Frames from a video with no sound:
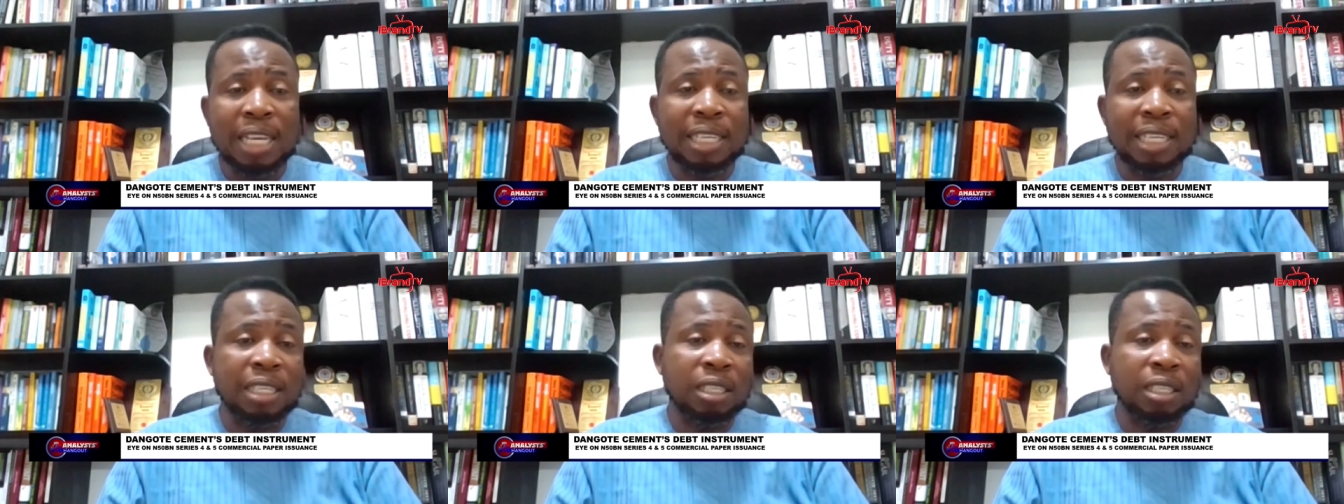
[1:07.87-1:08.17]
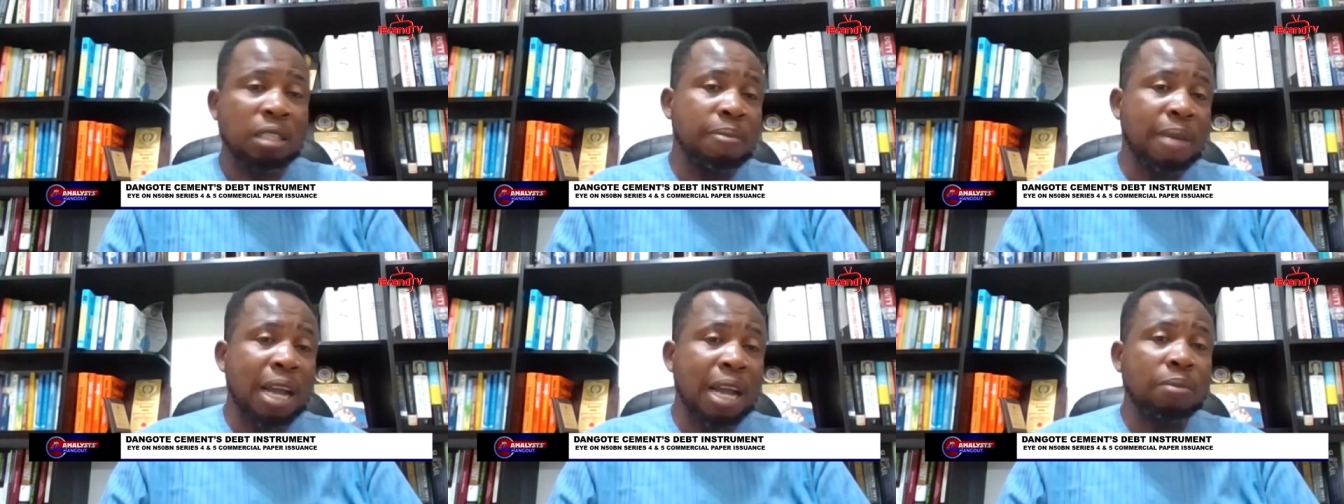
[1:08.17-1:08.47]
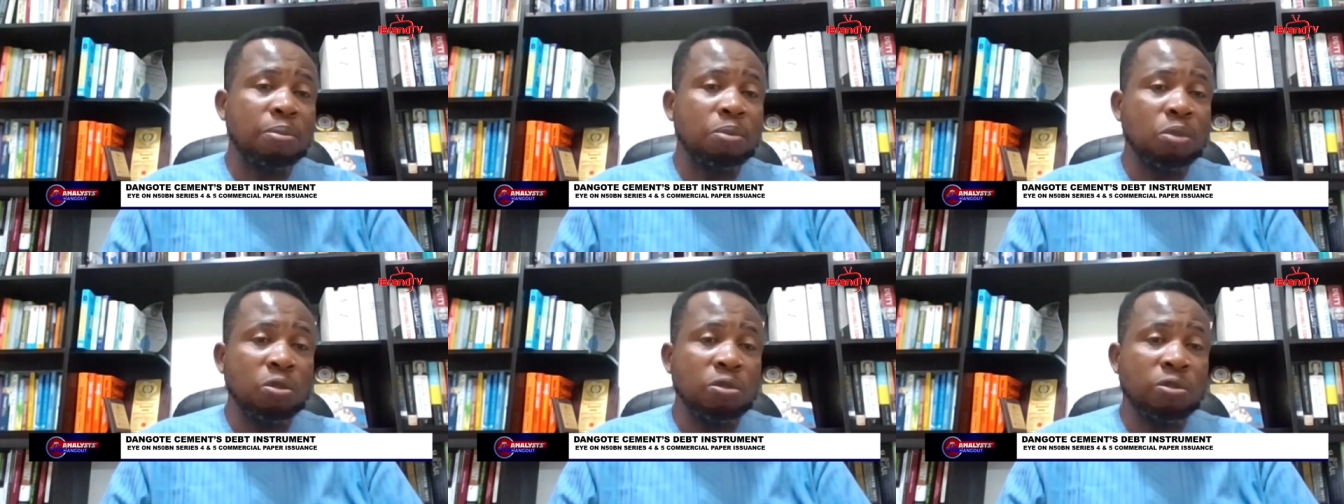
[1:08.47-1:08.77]
It's a
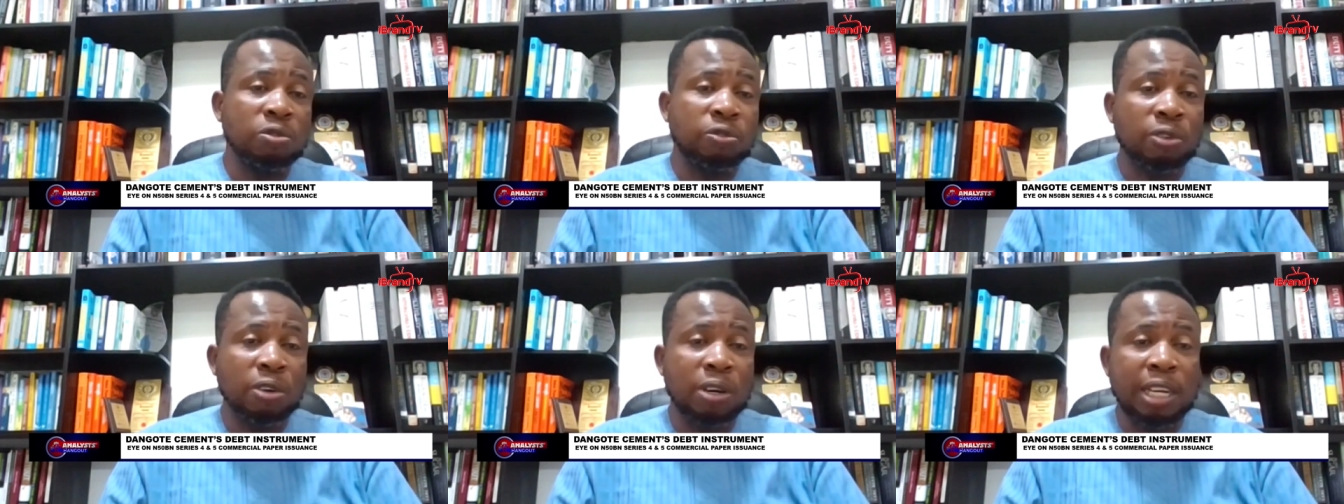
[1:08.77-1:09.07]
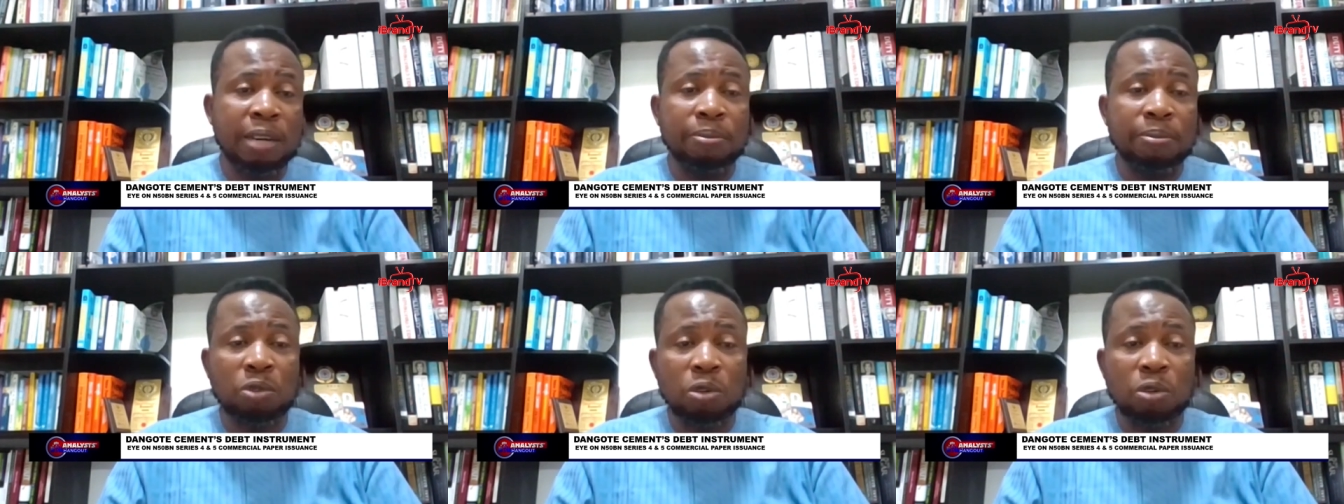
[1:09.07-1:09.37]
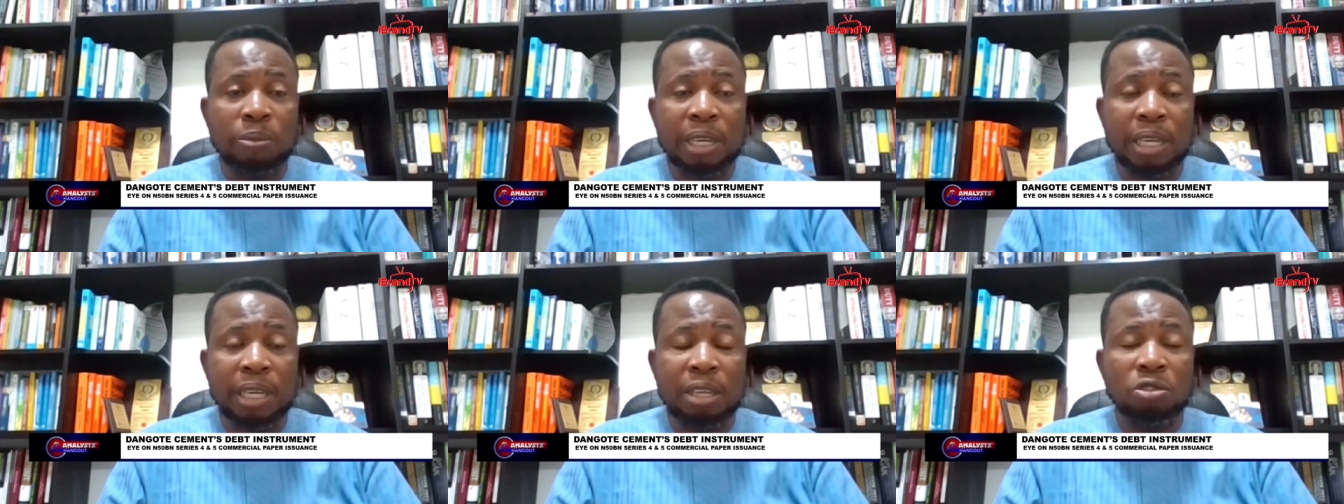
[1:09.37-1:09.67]
smart move for them
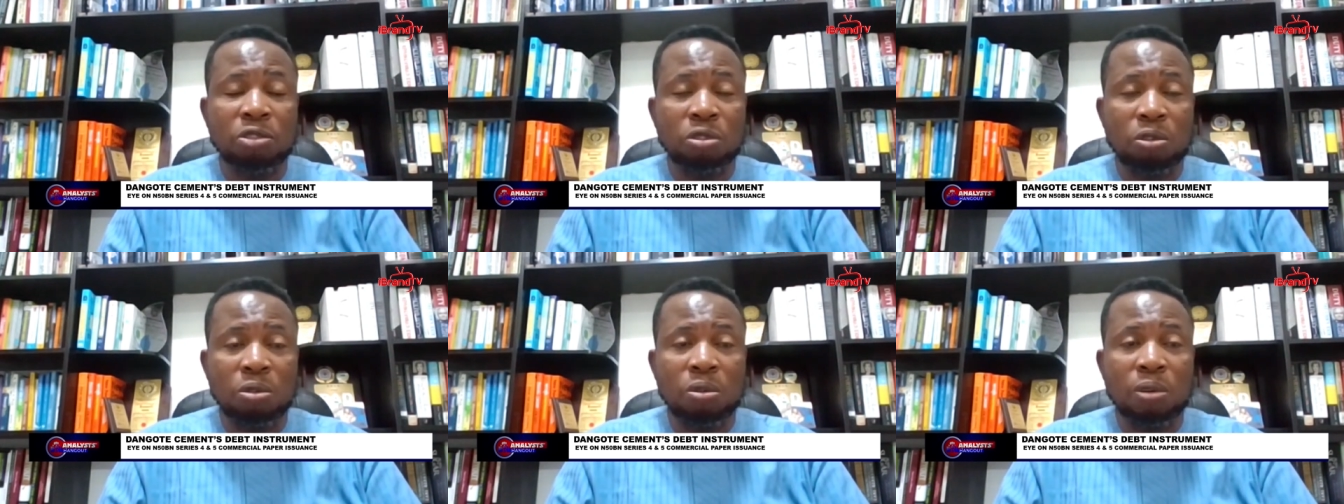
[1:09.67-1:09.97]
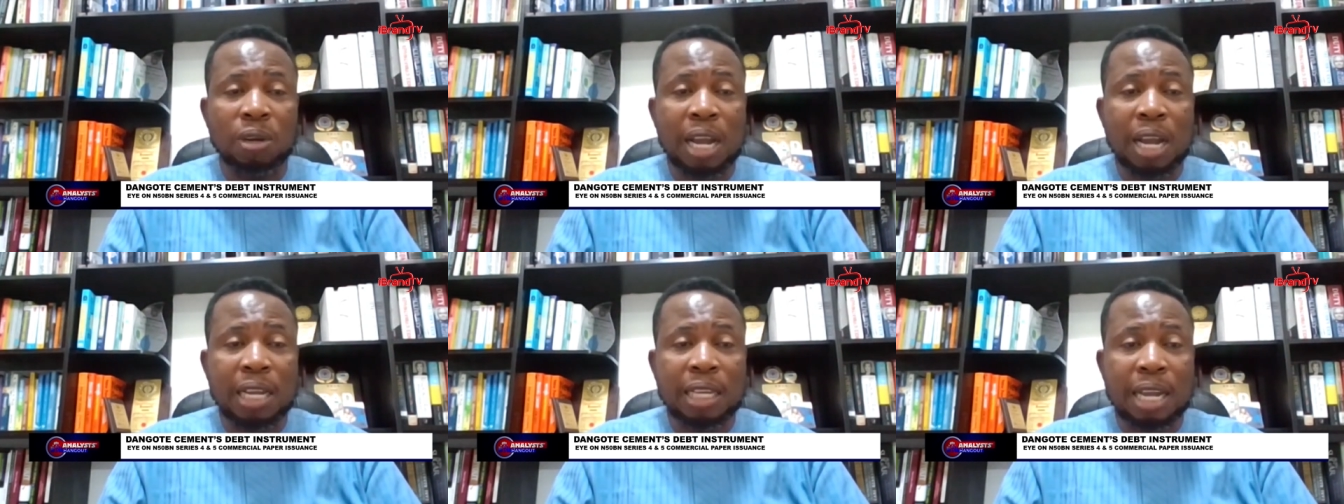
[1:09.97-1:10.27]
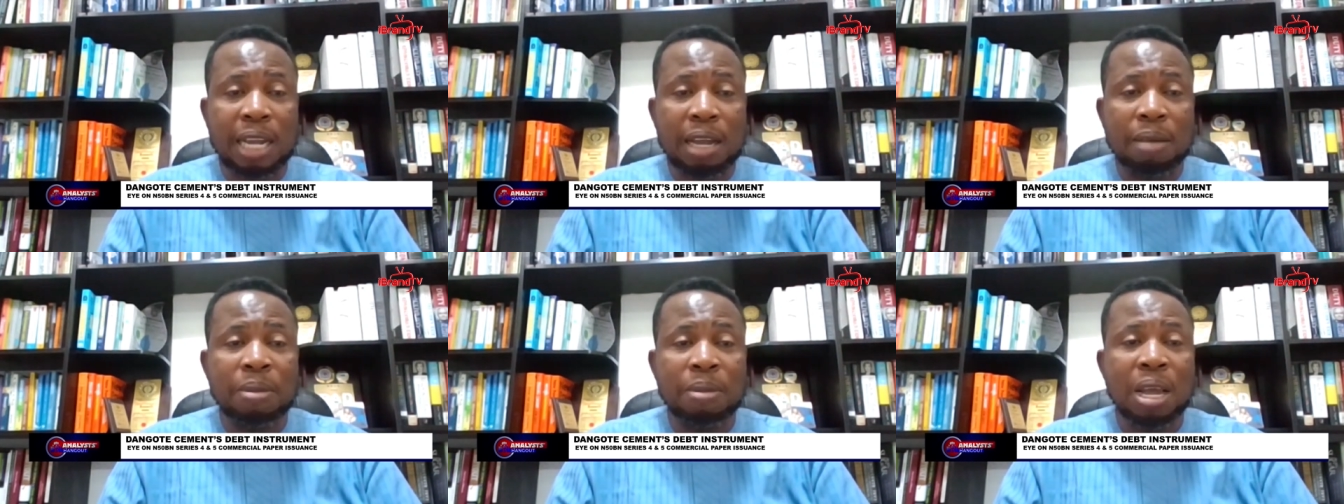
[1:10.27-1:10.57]
to begin to look
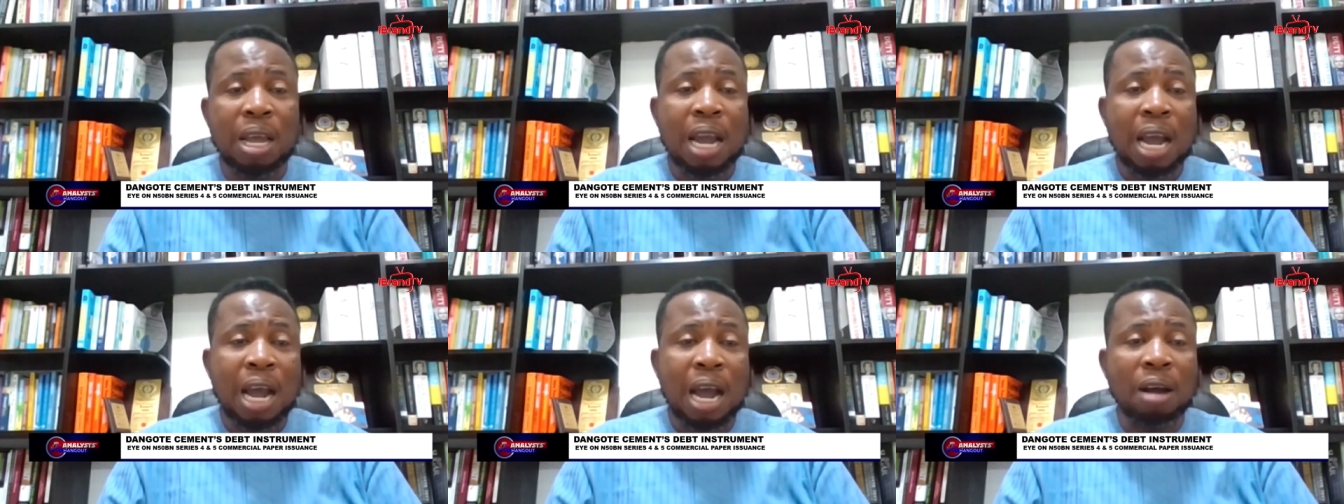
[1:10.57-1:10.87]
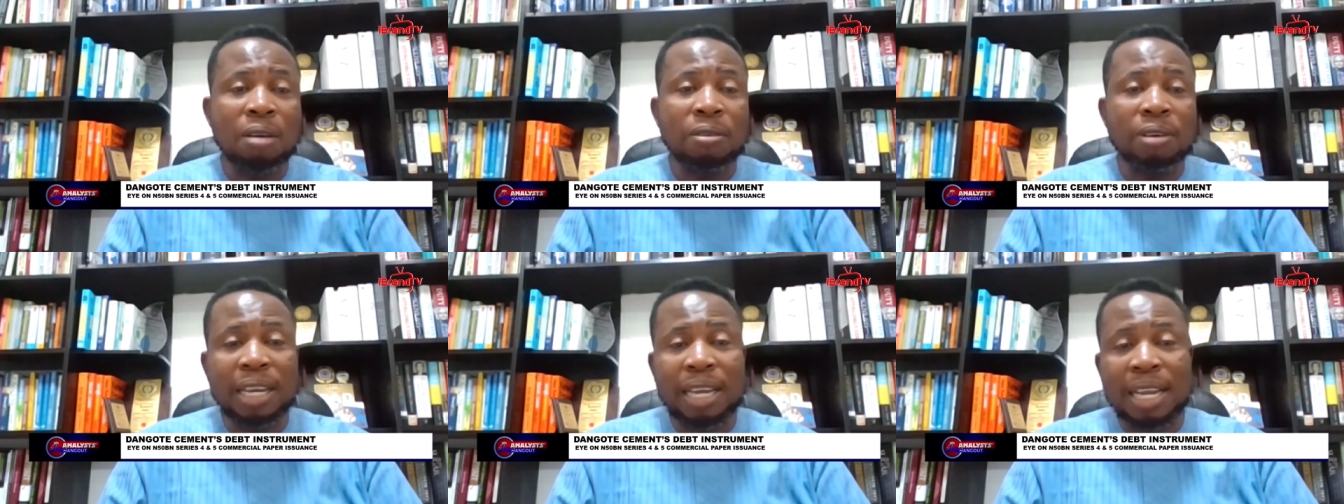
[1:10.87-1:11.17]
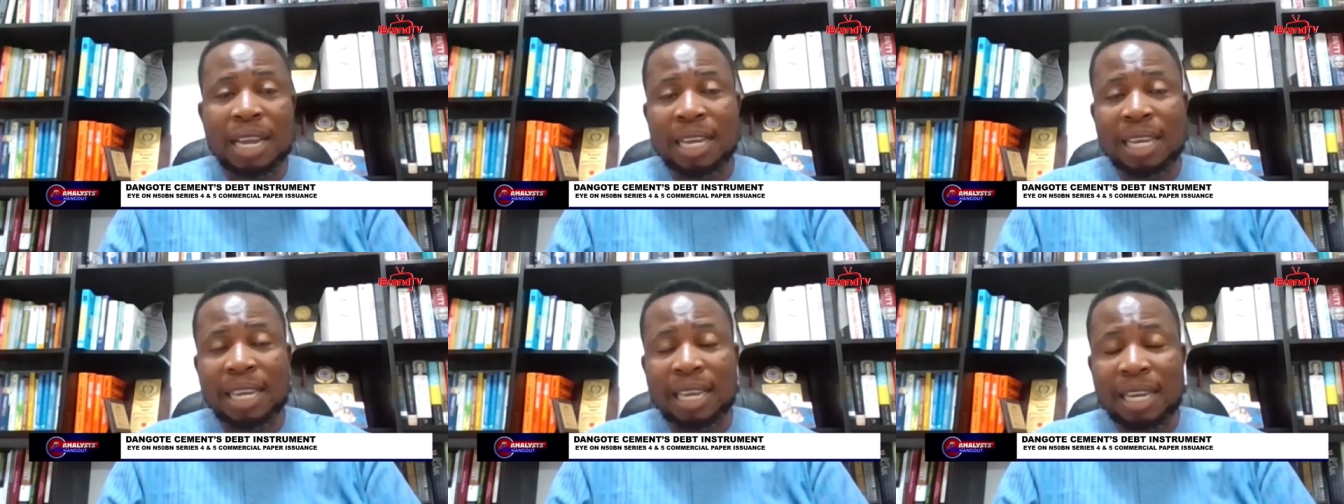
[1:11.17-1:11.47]
at how
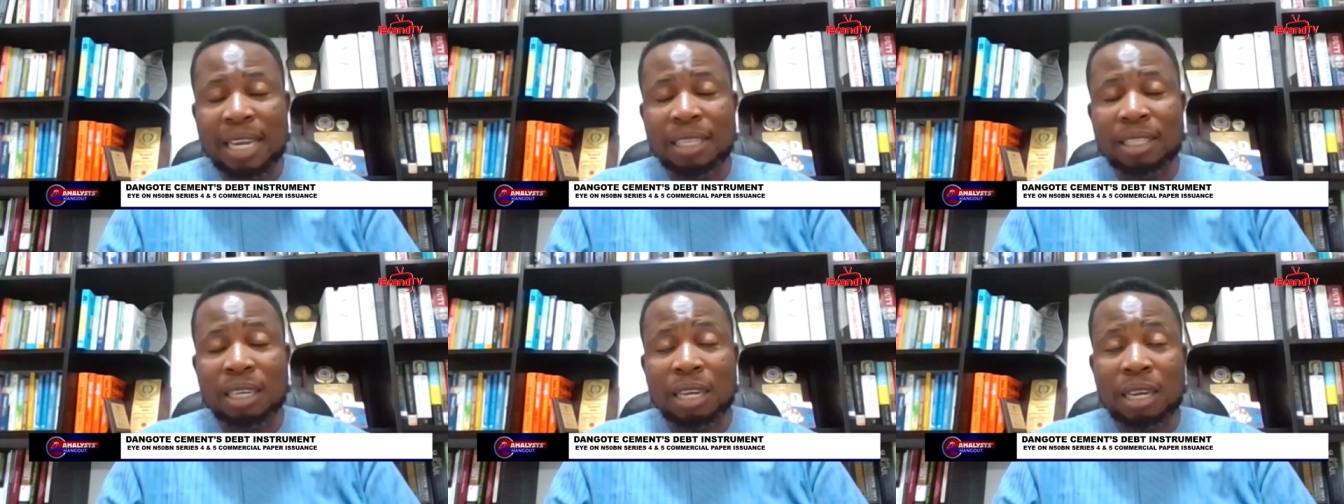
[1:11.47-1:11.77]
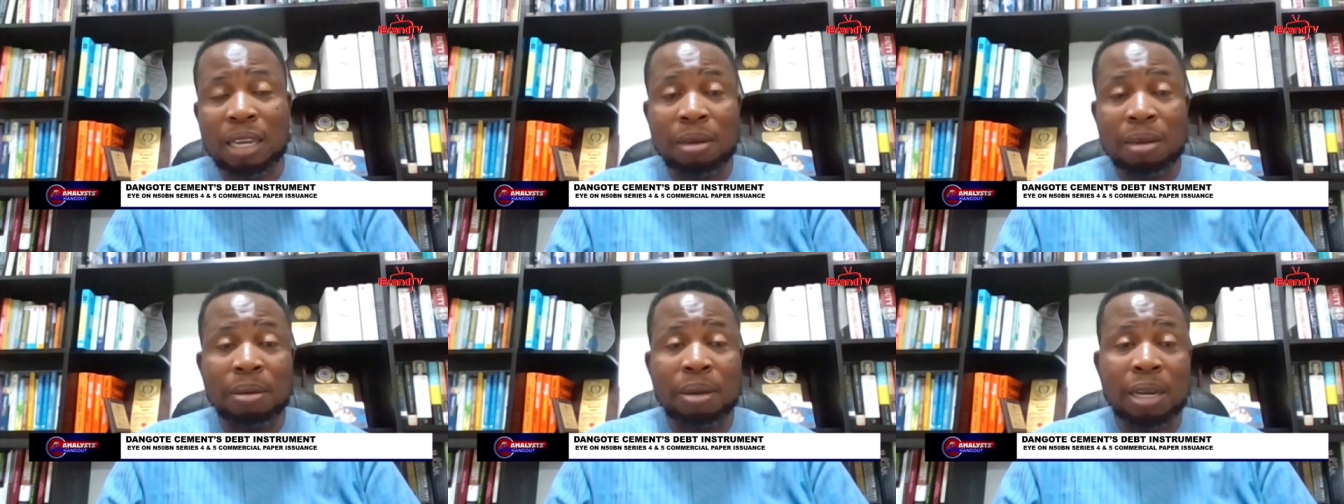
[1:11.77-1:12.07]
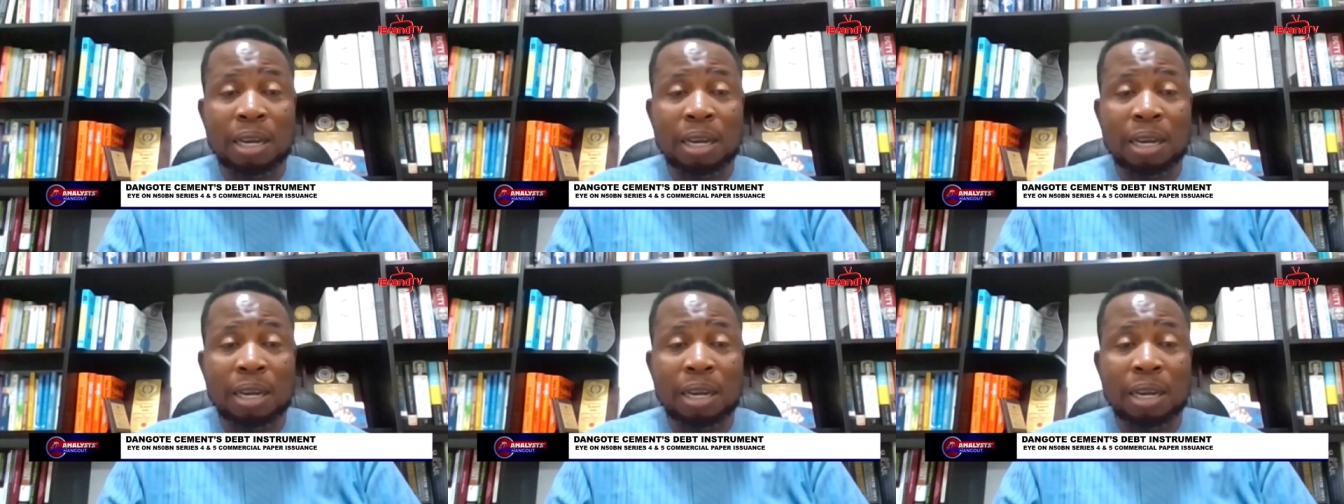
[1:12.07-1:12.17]
they can get